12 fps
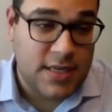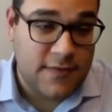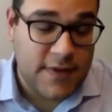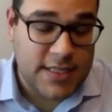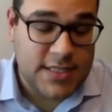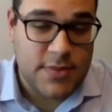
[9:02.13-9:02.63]

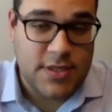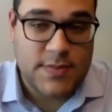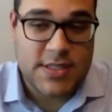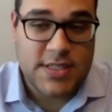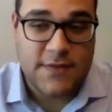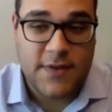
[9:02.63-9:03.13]
investment
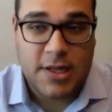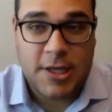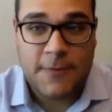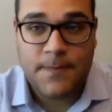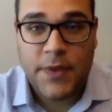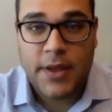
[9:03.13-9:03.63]

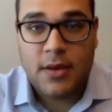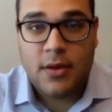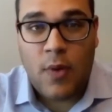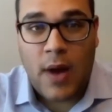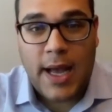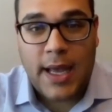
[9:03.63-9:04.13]
specifically.
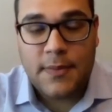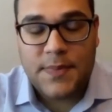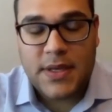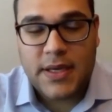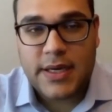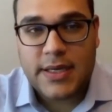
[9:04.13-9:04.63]
Why?
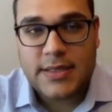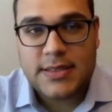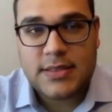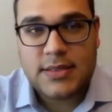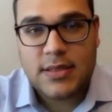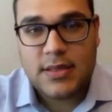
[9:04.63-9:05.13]

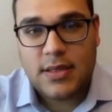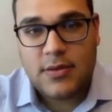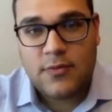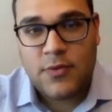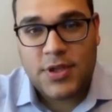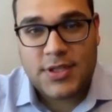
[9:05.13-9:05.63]
Because
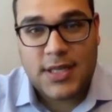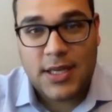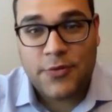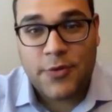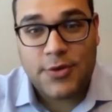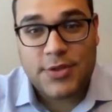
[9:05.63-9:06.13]
real
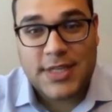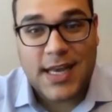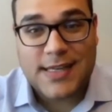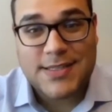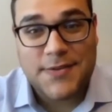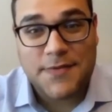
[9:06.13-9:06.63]
estate grows
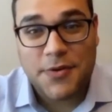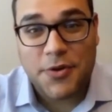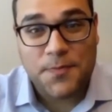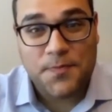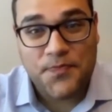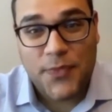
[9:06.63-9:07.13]
tax
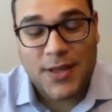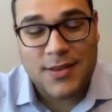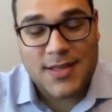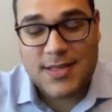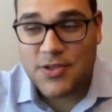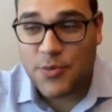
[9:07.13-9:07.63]
deferred,
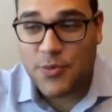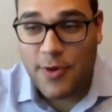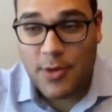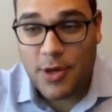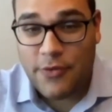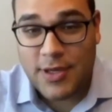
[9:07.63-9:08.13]
unless it's your
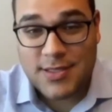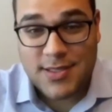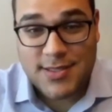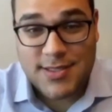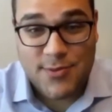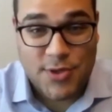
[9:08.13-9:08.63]
primary
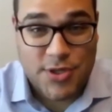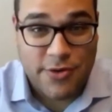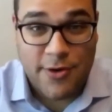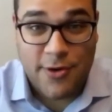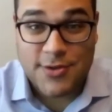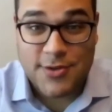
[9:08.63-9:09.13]
residence, in which
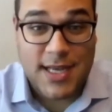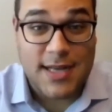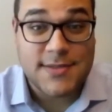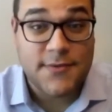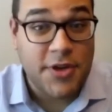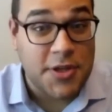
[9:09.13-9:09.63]
it grows
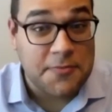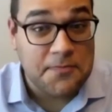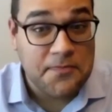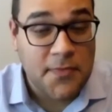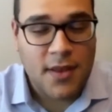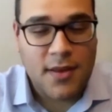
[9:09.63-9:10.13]
tax free.
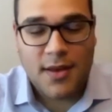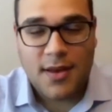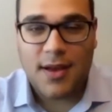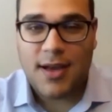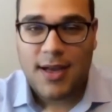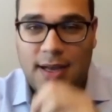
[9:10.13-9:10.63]

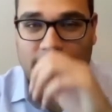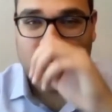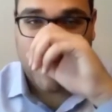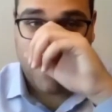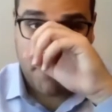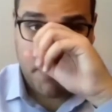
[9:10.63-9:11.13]

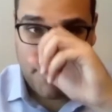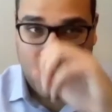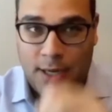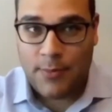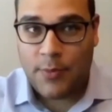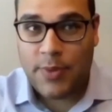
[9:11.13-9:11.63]
Now,
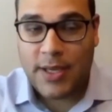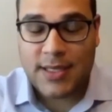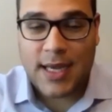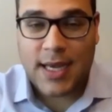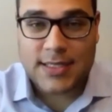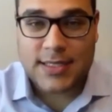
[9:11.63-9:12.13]
I'm a big
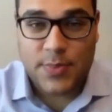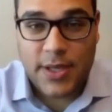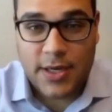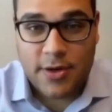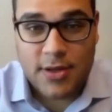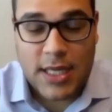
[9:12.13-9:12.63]
tax
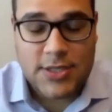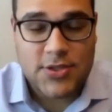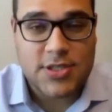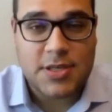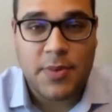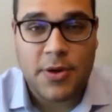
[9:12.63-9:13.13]
planner. That's
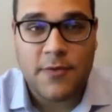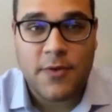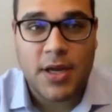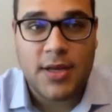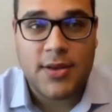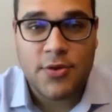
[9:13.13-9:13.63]
just a part of
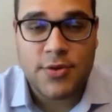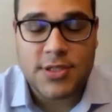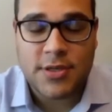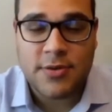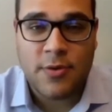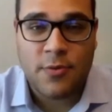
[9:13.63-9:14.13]
what I do. It's
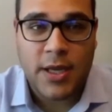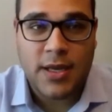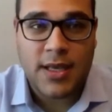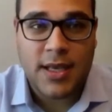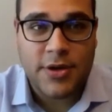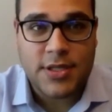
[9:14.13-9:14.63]
a way to
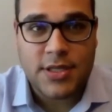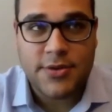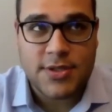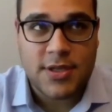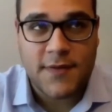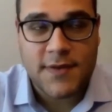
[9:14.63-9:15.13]
guarantee
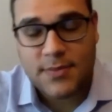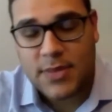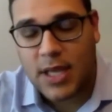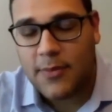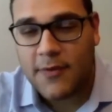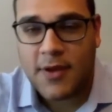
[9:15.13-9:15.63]
yourself some
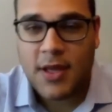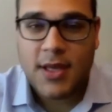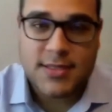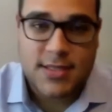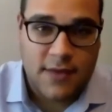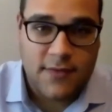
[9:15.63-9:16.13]
type of
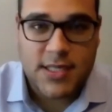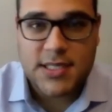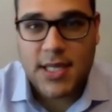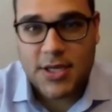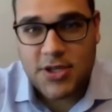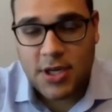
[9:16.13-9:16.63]

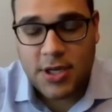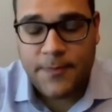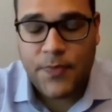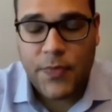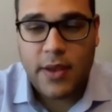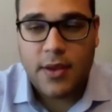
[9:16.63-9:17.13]
savings / income.